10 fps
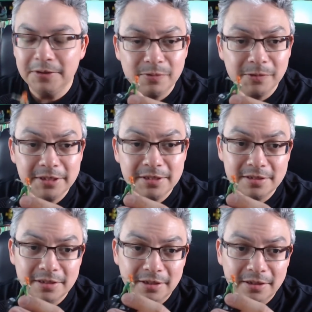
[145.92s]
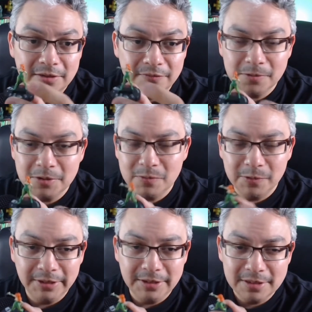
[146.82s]
points to 40
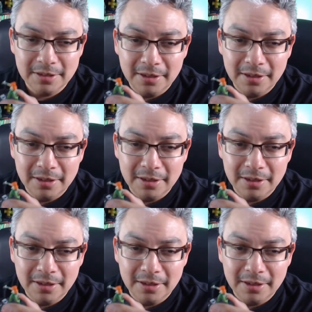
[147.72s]
points.